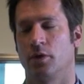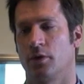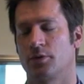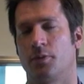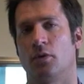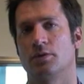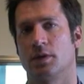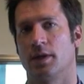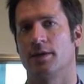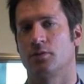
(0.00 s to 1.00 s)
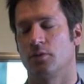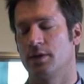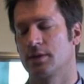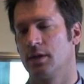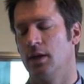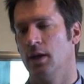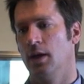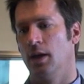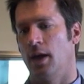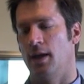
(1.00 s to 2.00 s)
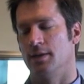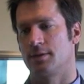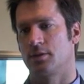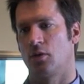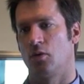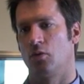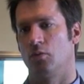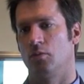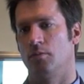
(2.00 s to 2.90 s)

You're exposed to less risk, and so